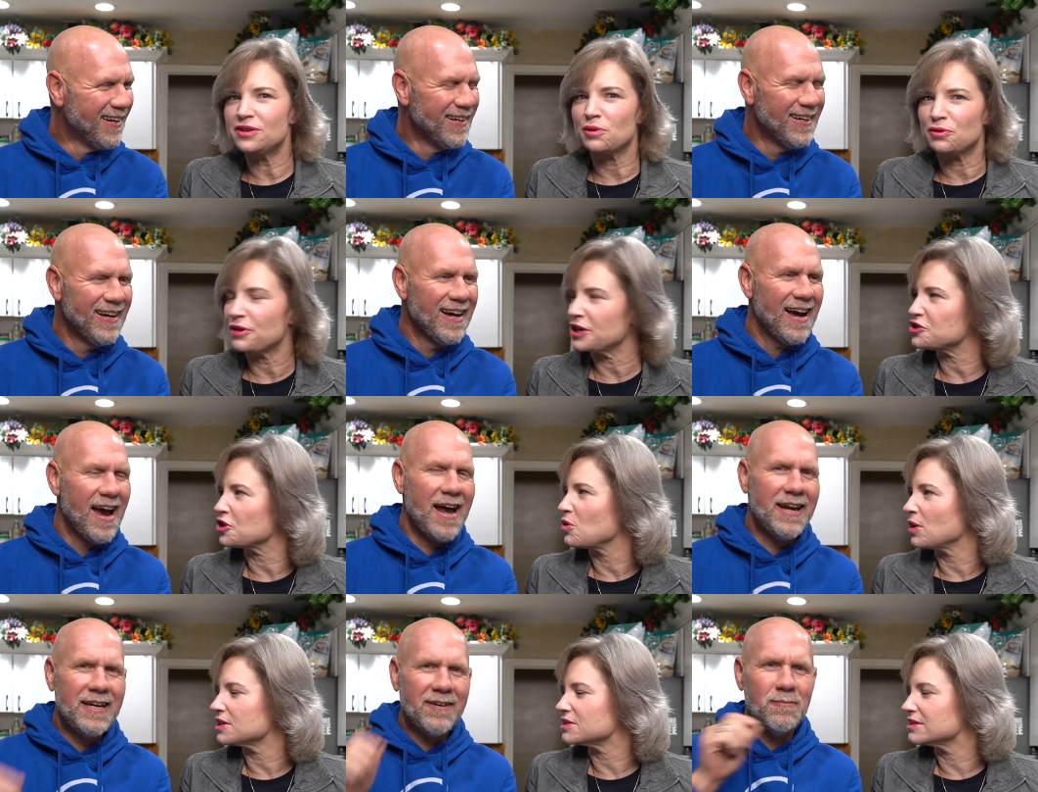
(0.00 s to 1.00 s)
Speaker 1: a refresher
Speaker 2: course.
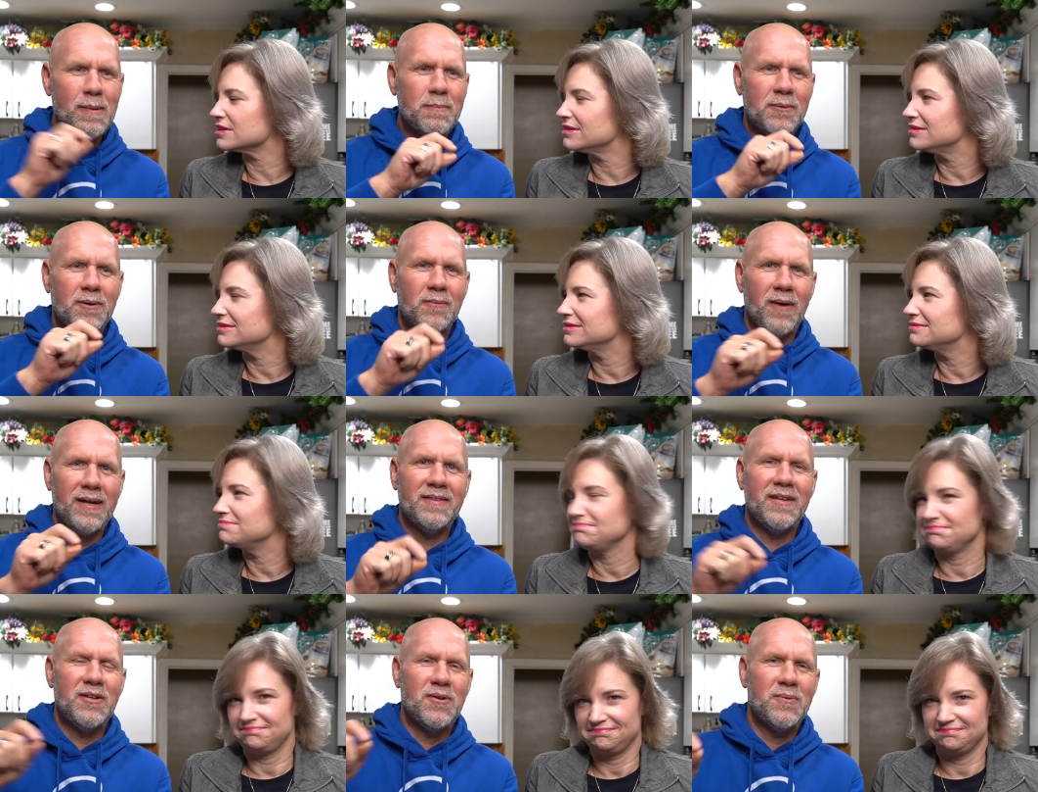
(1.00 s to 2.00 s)
How do you remember to
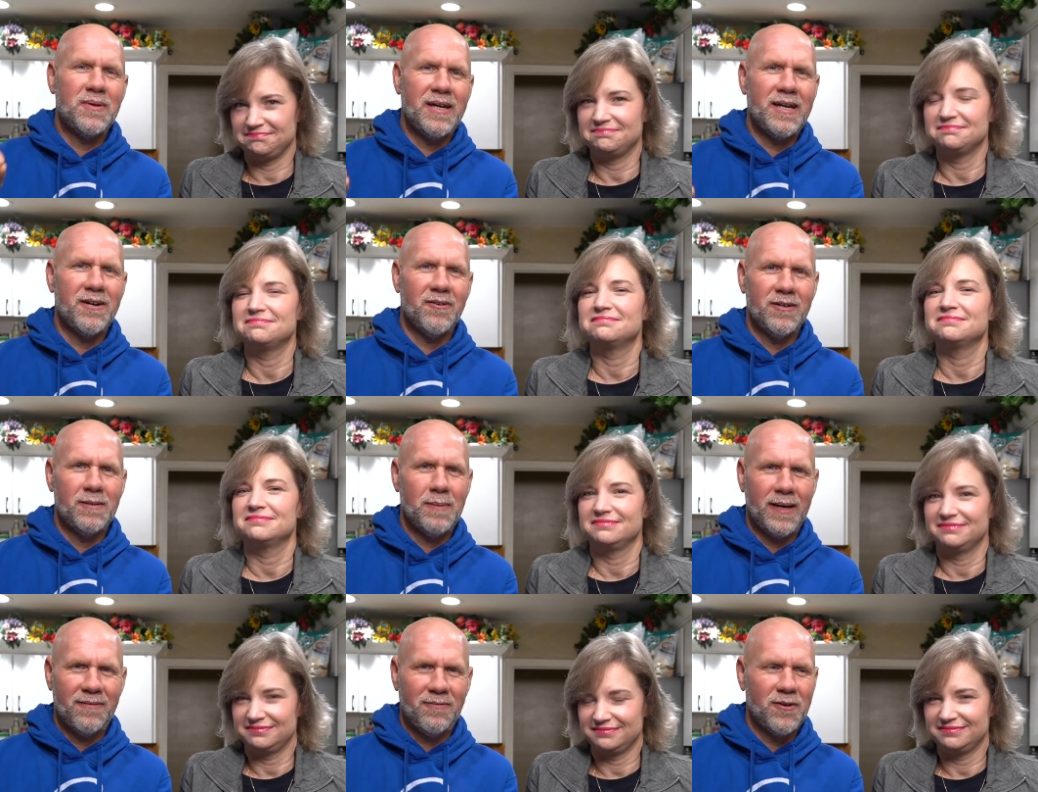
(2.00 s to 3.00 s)
write the new year in the
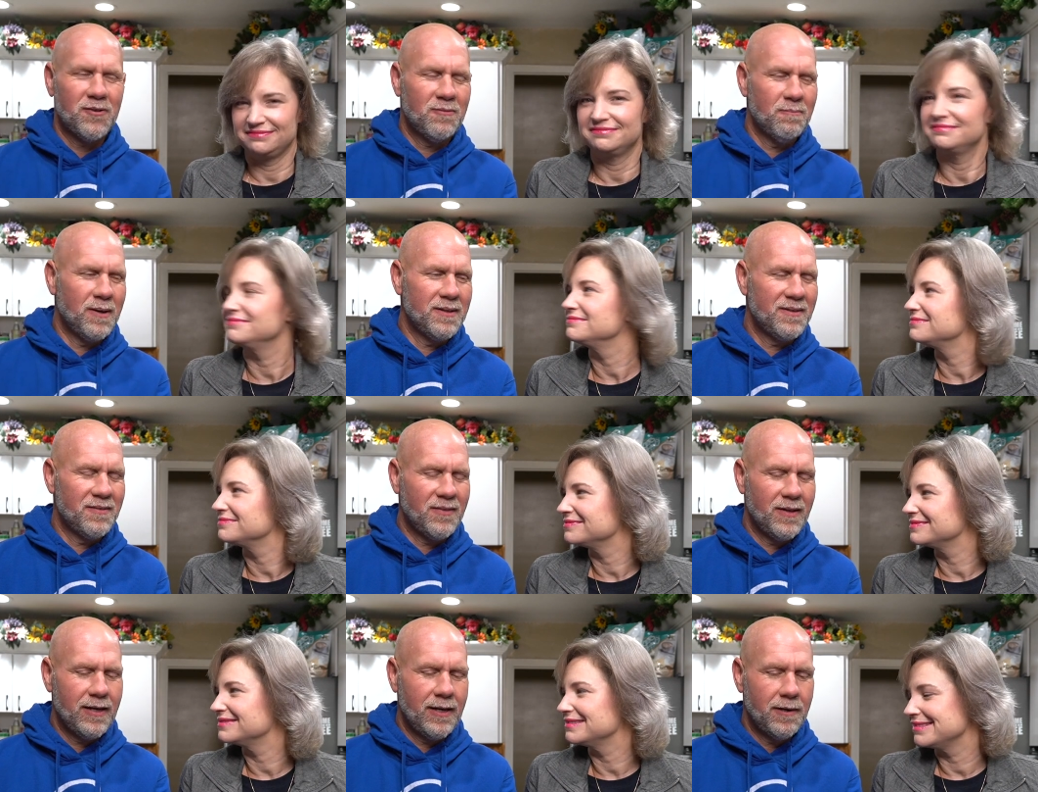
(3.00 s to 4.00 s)
big first month of
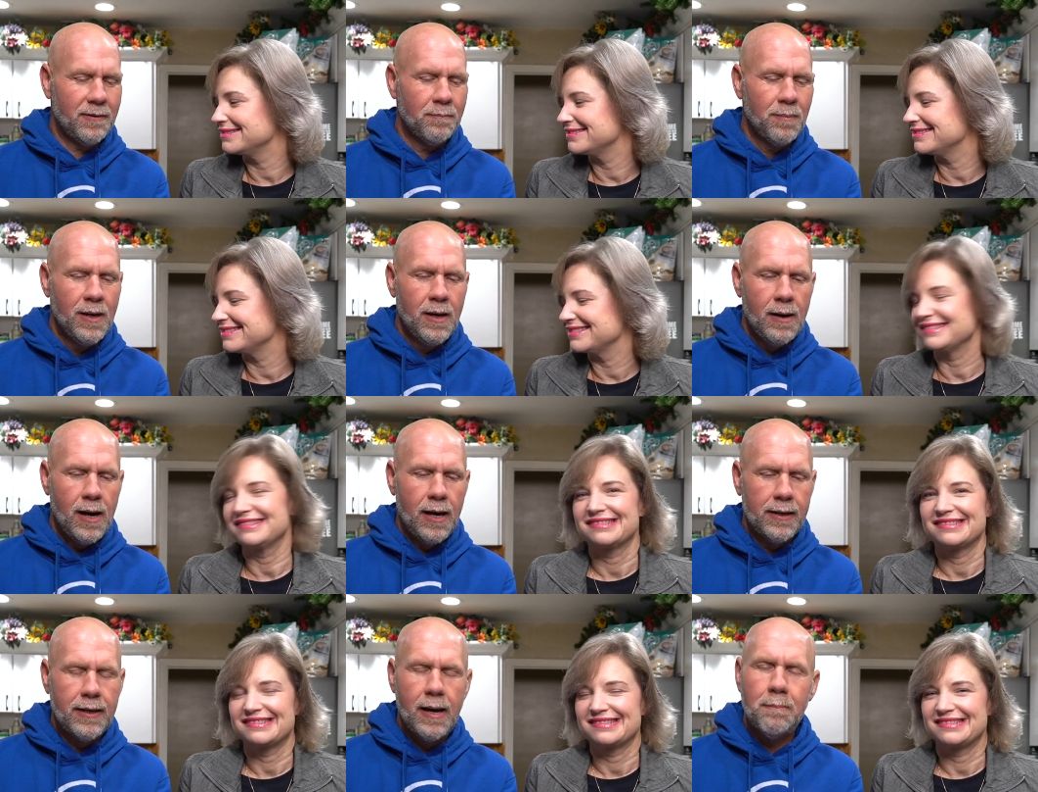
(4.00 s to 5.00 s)
the year?
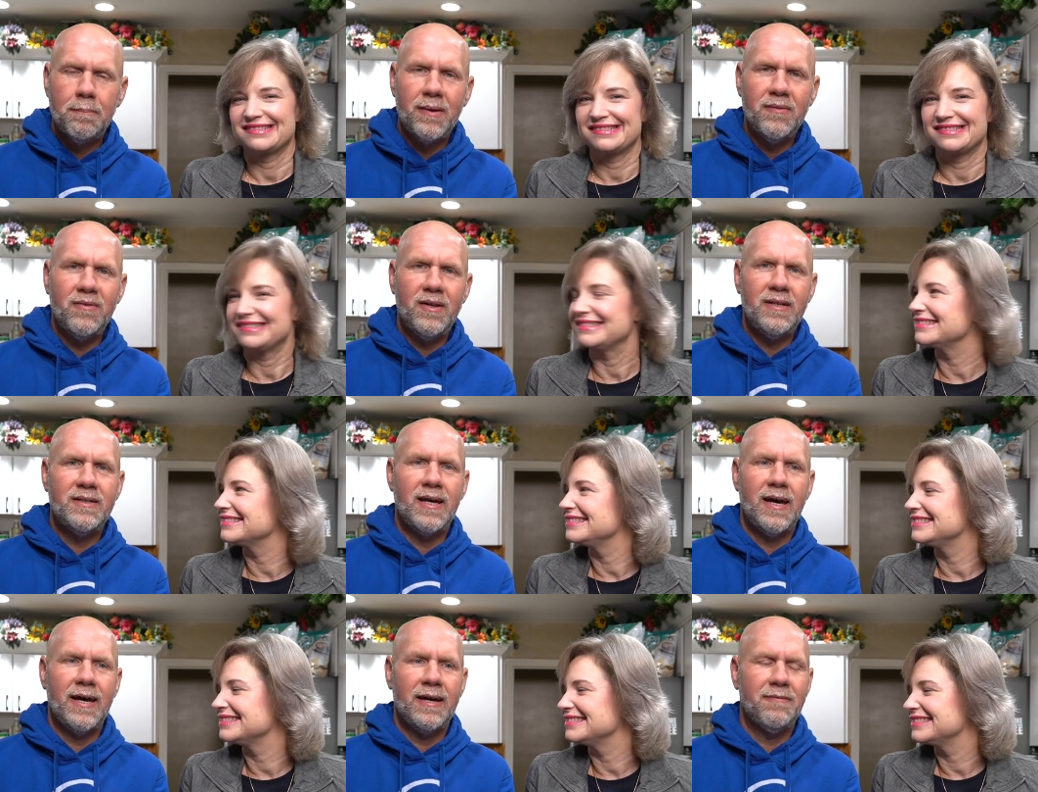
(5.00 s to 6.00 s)
Yeah, busy
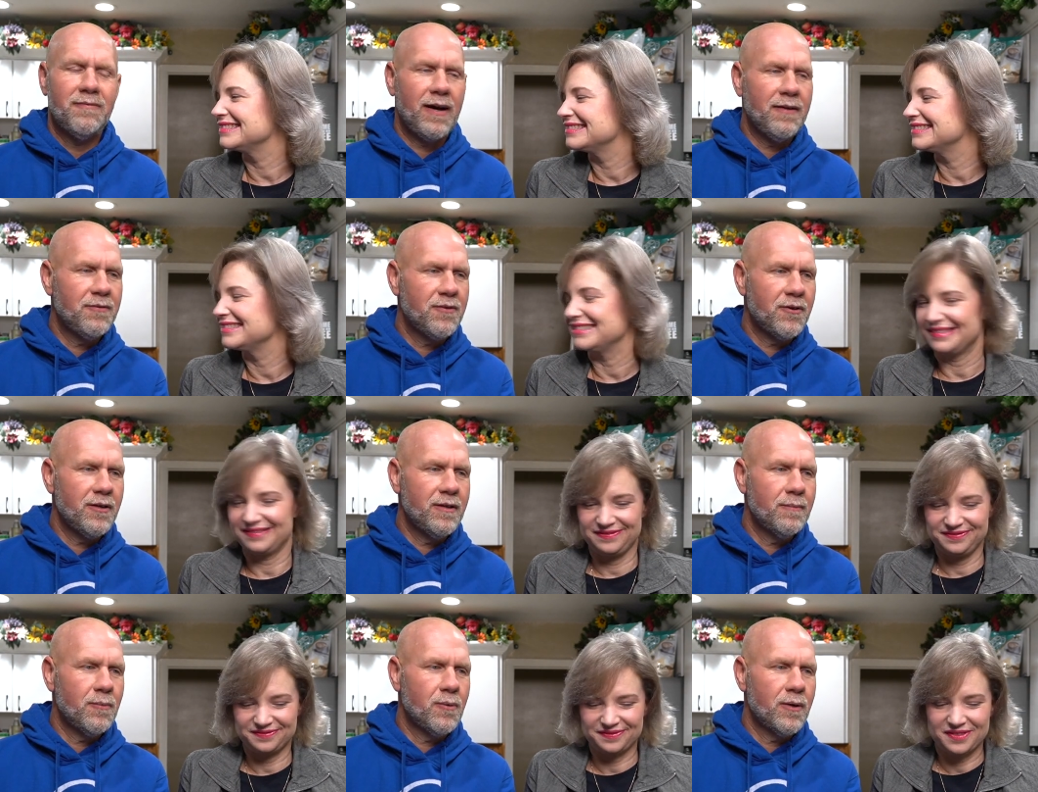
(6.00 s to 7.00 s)
day, 5:30
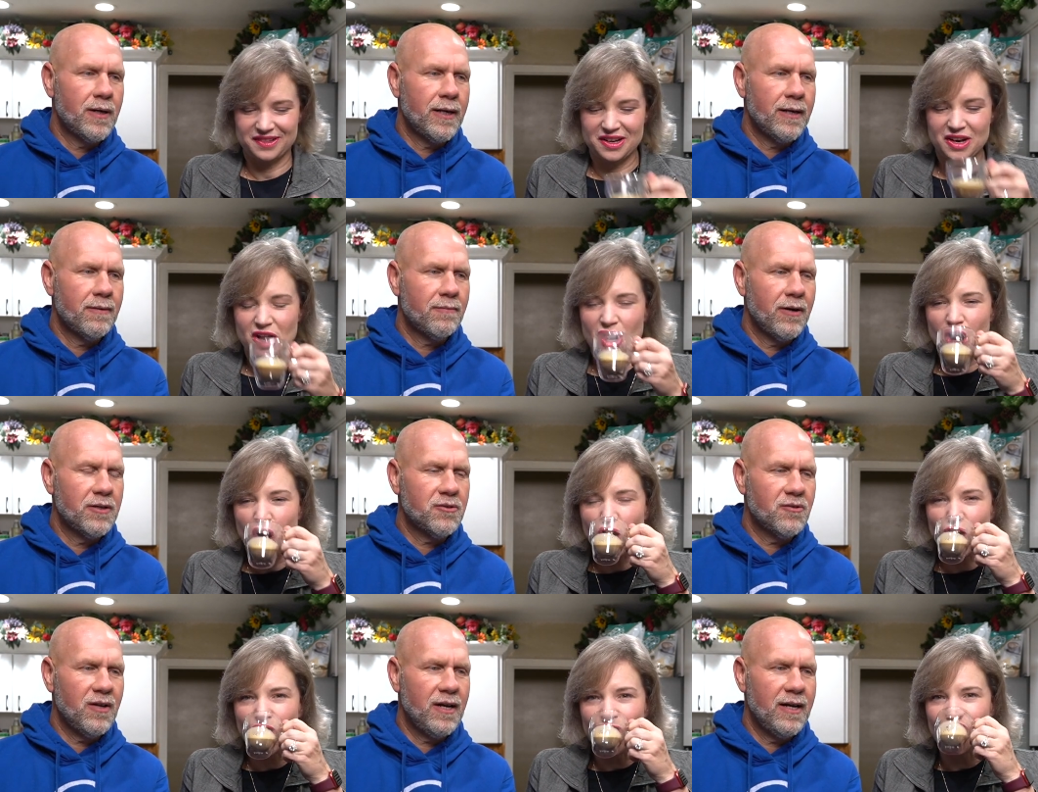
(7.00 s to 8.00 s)
in the morning.
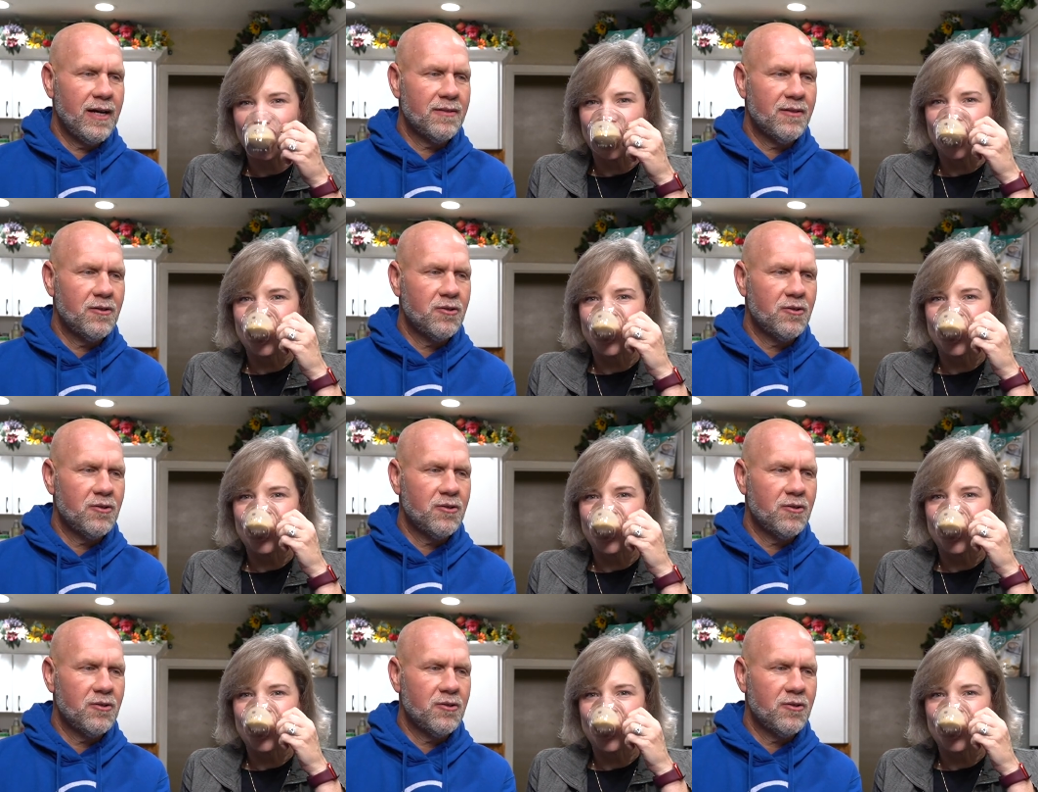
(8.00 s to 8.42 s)
Rachel's headed out the